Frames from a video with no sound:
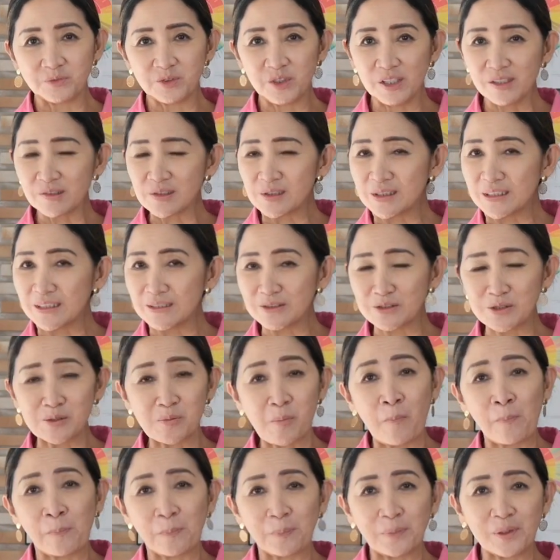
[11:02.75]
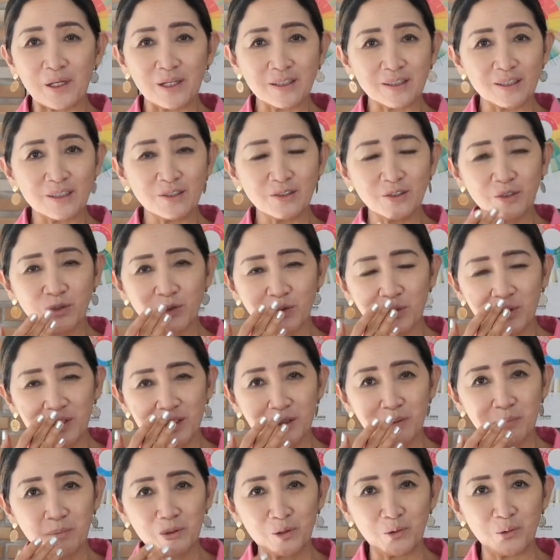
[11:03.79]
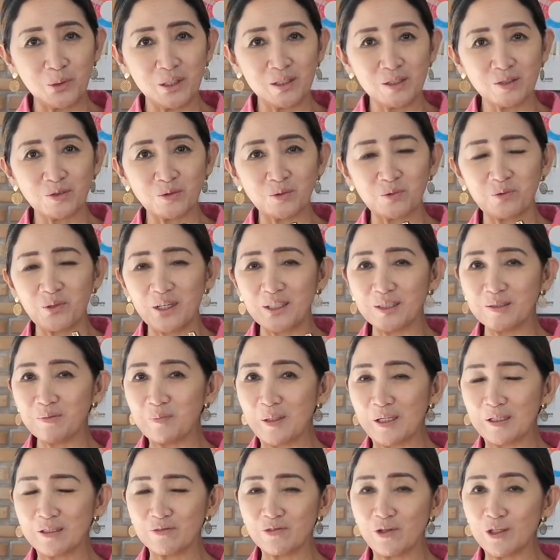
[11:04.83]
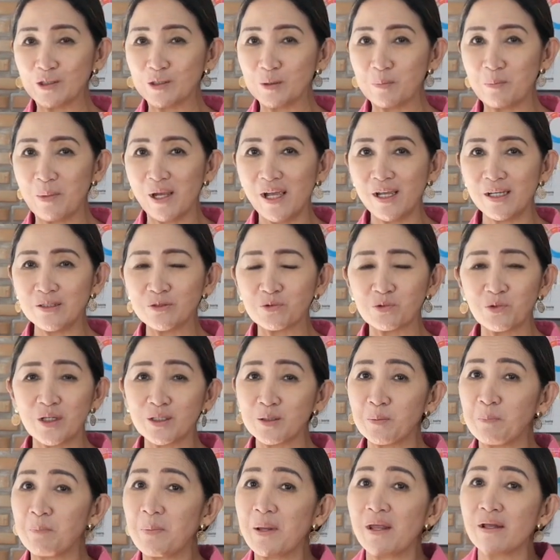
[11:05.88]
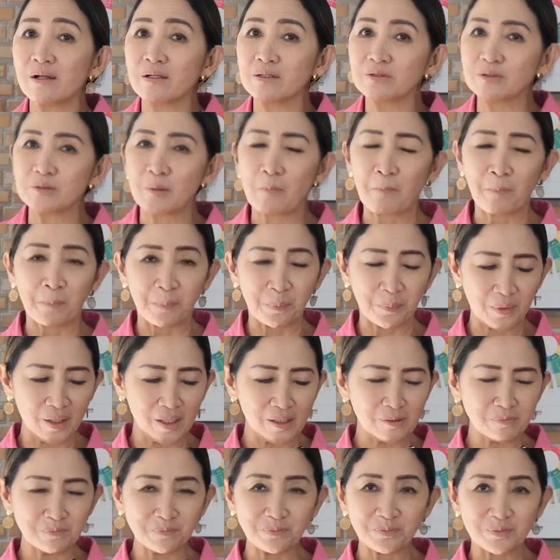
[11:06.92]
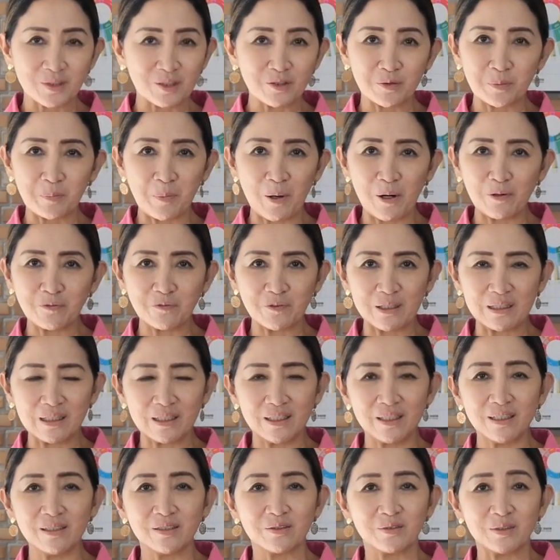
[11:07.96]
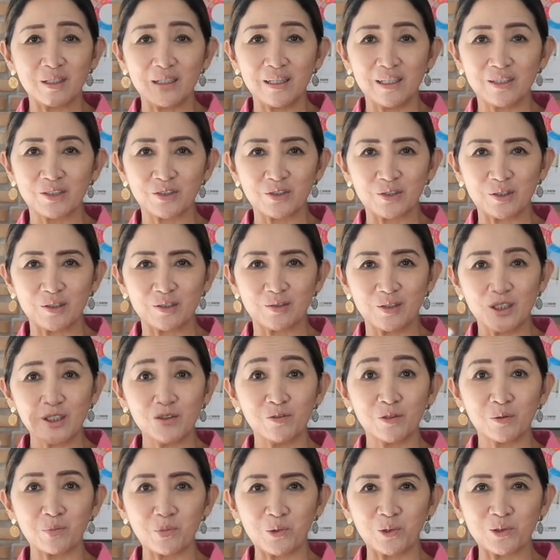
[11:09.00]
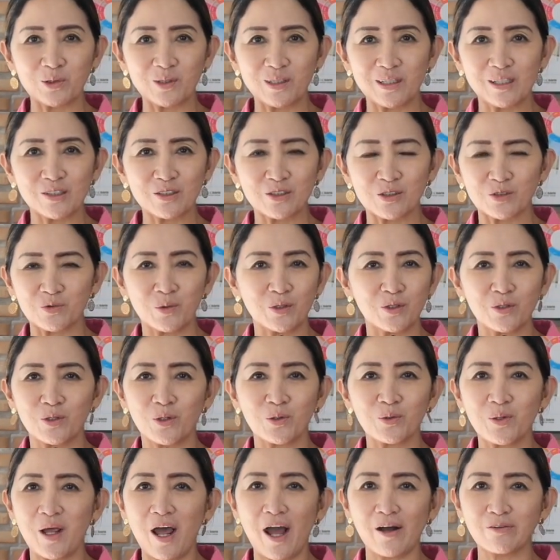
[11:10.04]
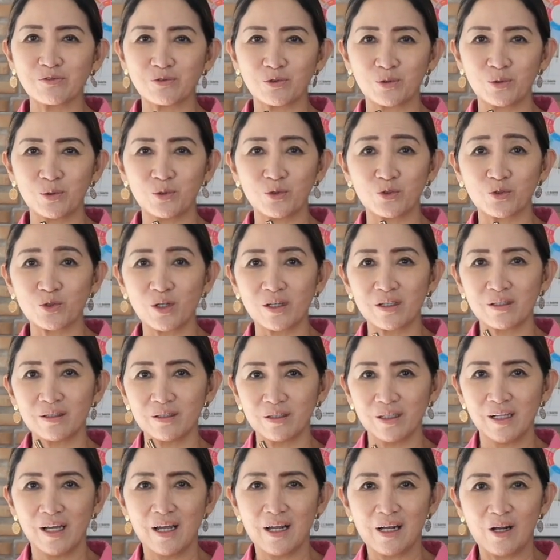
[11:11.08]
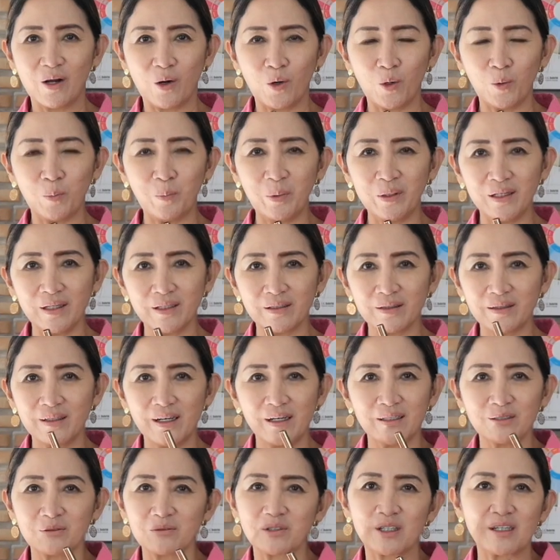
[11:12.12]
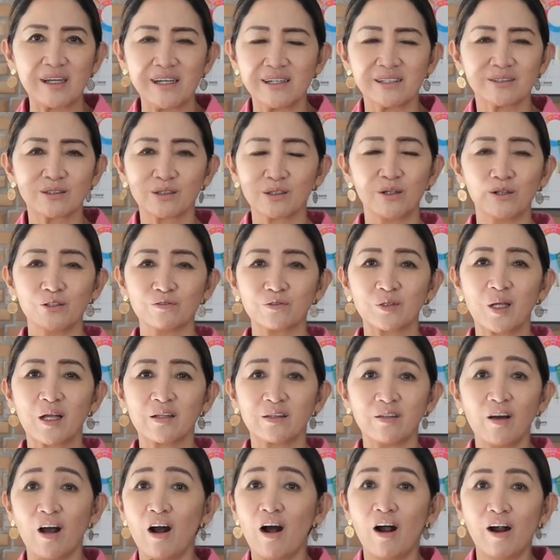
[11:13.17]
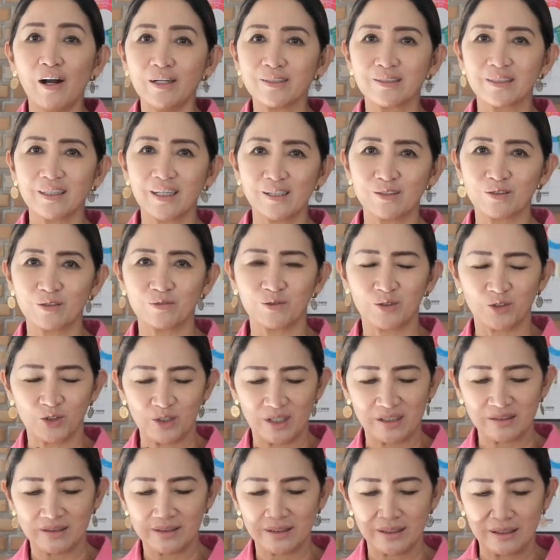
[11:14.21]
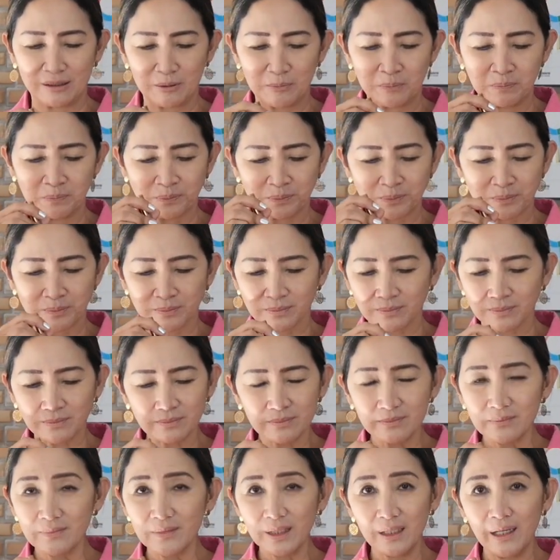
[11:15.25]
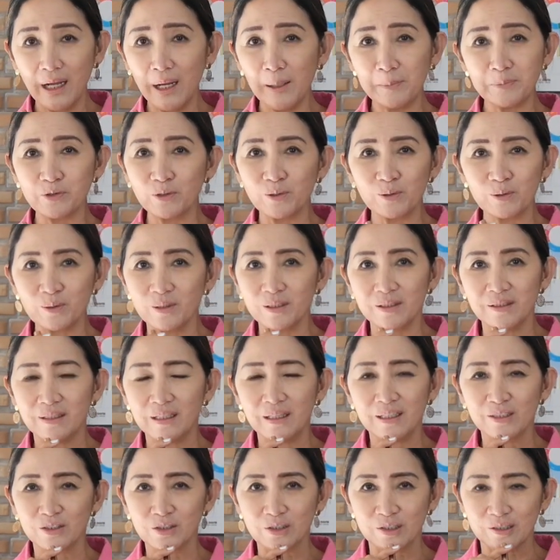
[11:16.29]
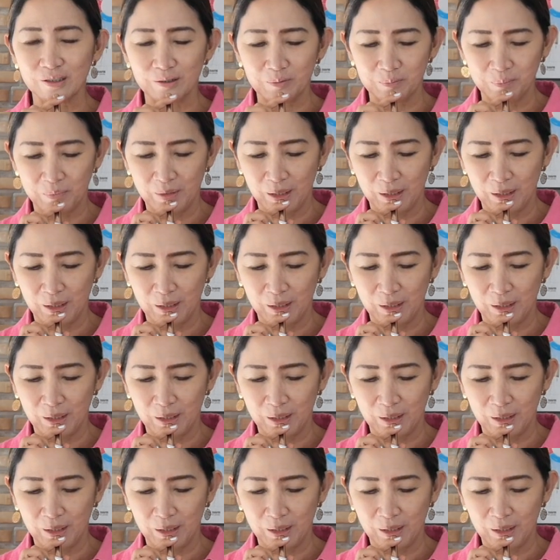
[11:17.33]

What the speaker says: Chestnut, not easy to eat, but when it's ready-made, ready-peeled, then it's perfectly delicious. Even more delicious when you don't have to struggle opening that case of the hard case of the chestnut. Absolutely delicious.